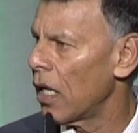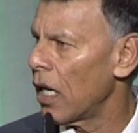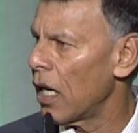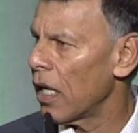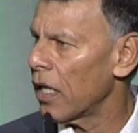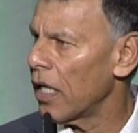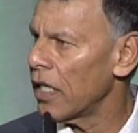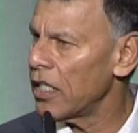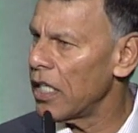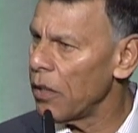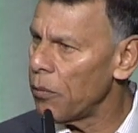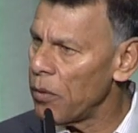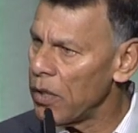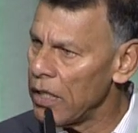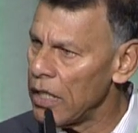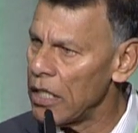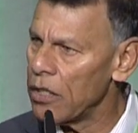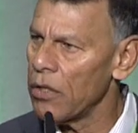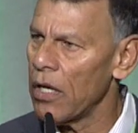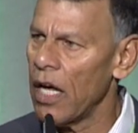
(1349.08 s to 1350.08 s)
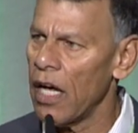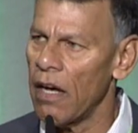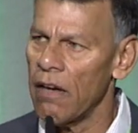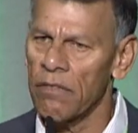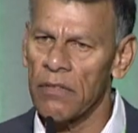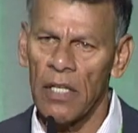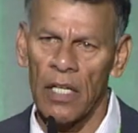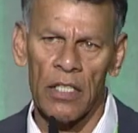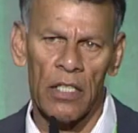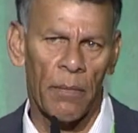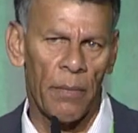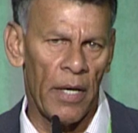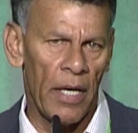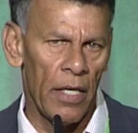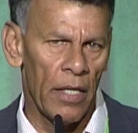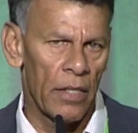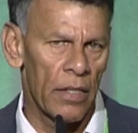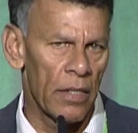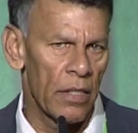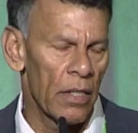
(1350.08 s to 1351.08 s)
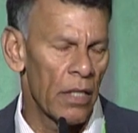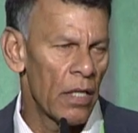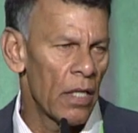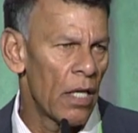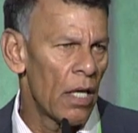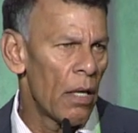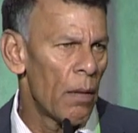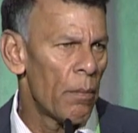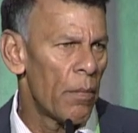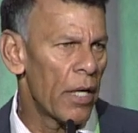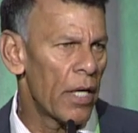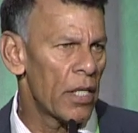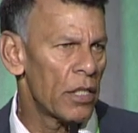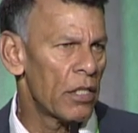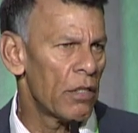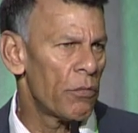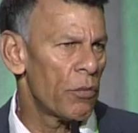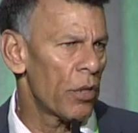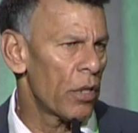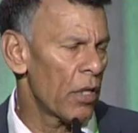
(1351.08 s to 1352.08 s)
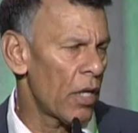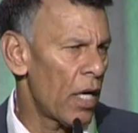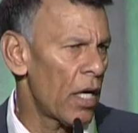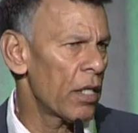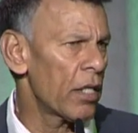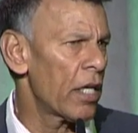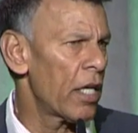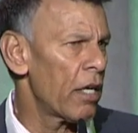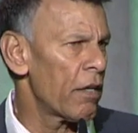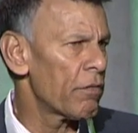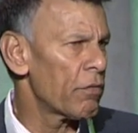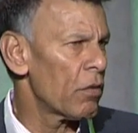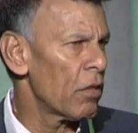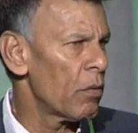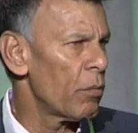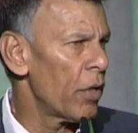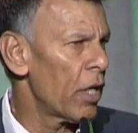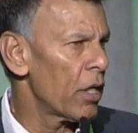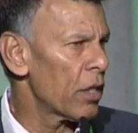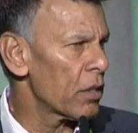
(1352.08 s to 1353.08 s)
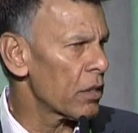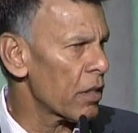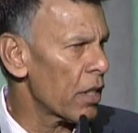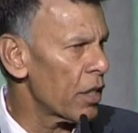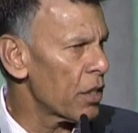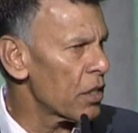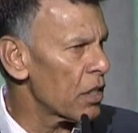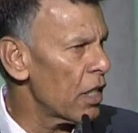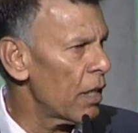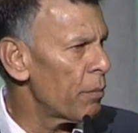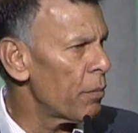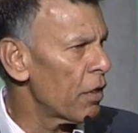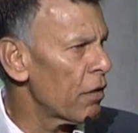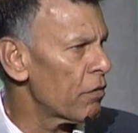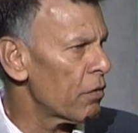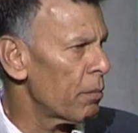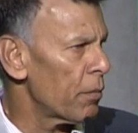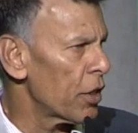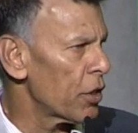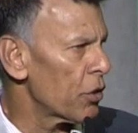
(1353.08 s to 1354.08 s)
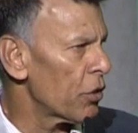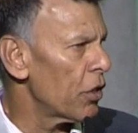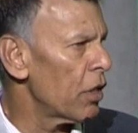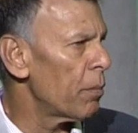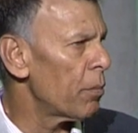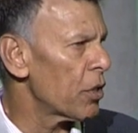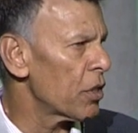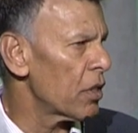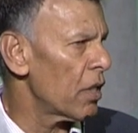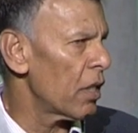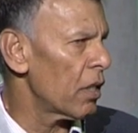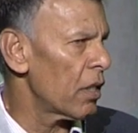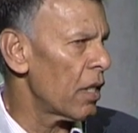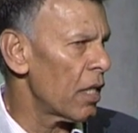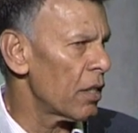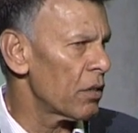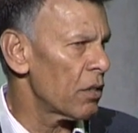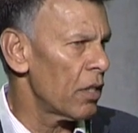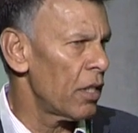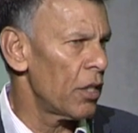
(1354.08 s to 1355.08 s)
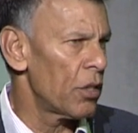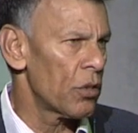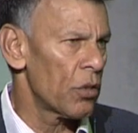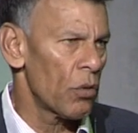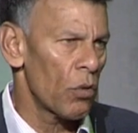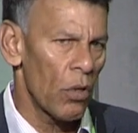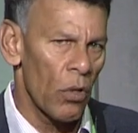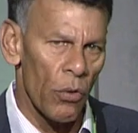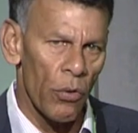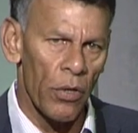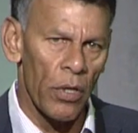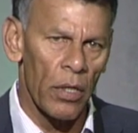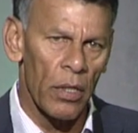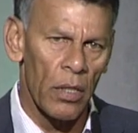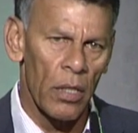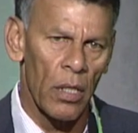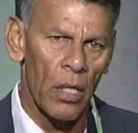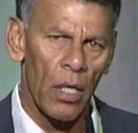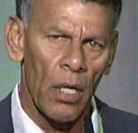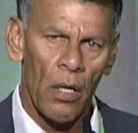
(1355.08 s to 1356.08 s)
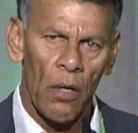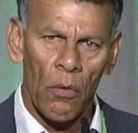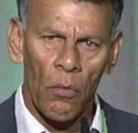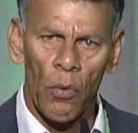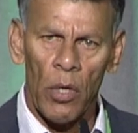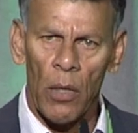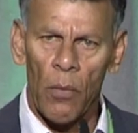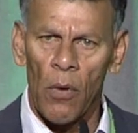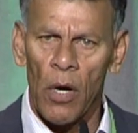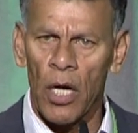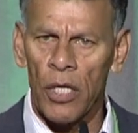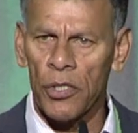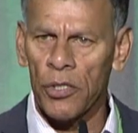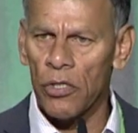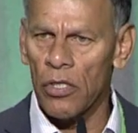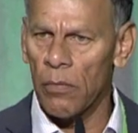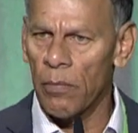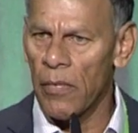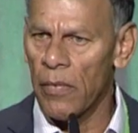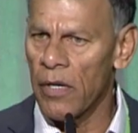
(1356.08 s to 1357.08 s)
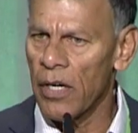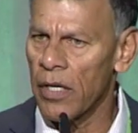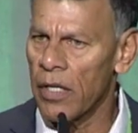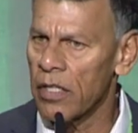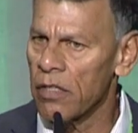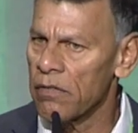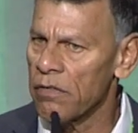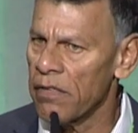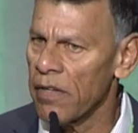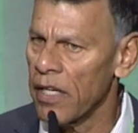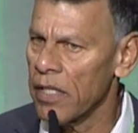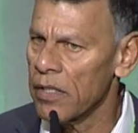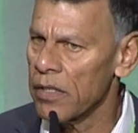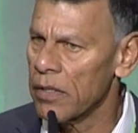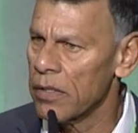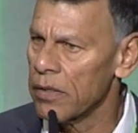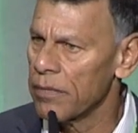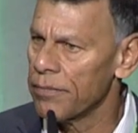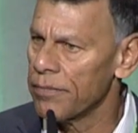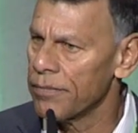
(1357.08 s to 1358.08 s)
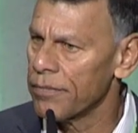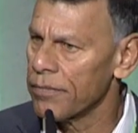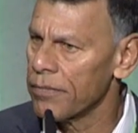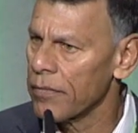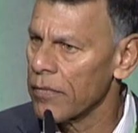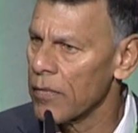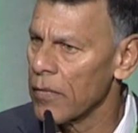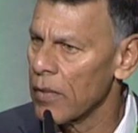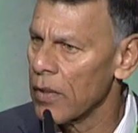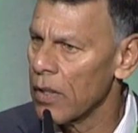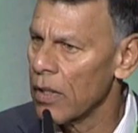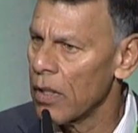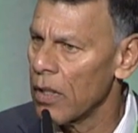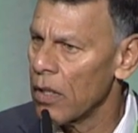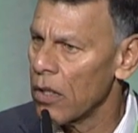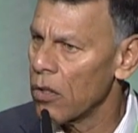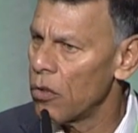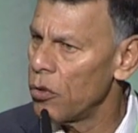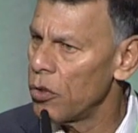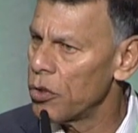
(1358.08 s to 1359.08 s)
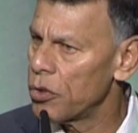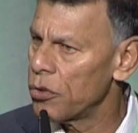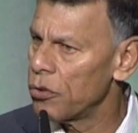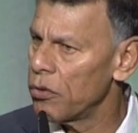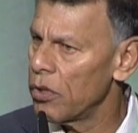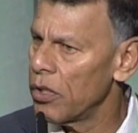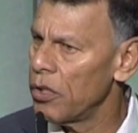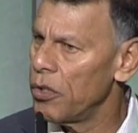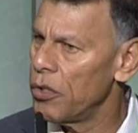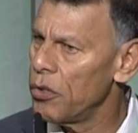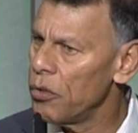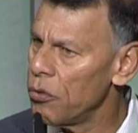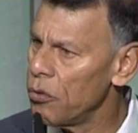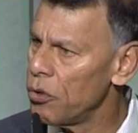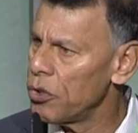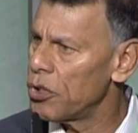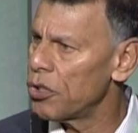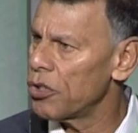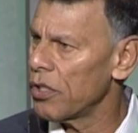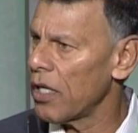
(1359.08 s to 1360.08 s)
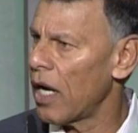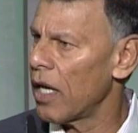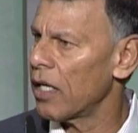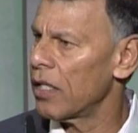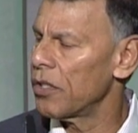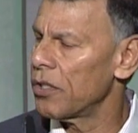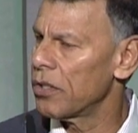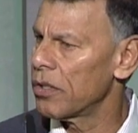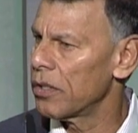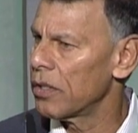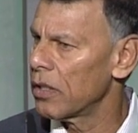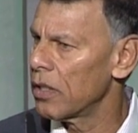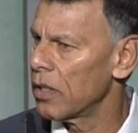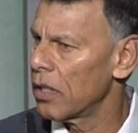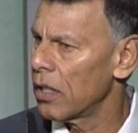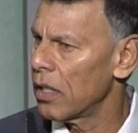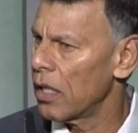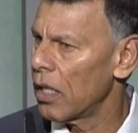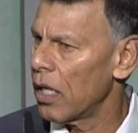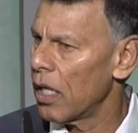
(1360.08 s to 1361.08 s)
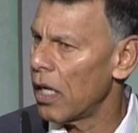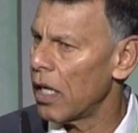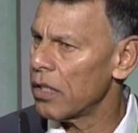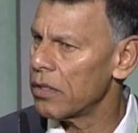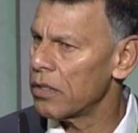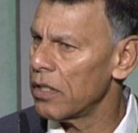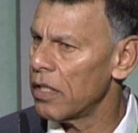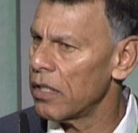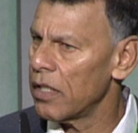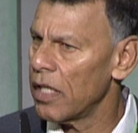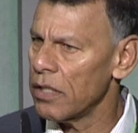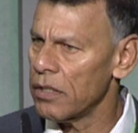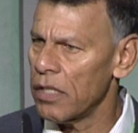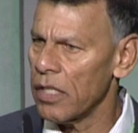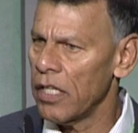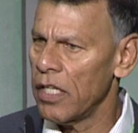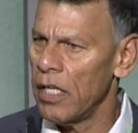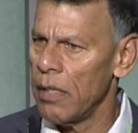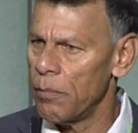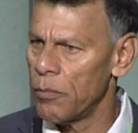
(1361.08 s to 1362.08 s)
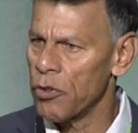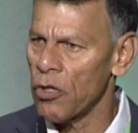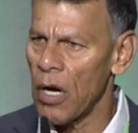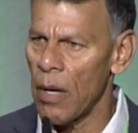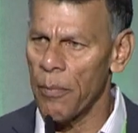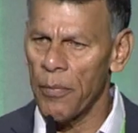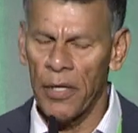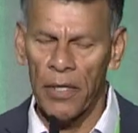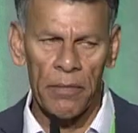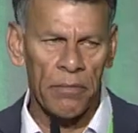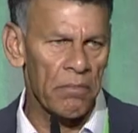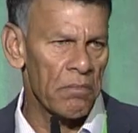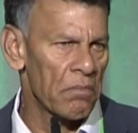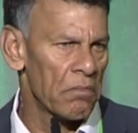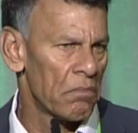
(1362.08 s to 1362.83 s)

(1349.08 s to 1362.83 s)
And I think we need to have that debate because if we're not careful, we could start slipping from our 30% density to a lower. We watch our American friends going through a huge challenge as their density keep dropping.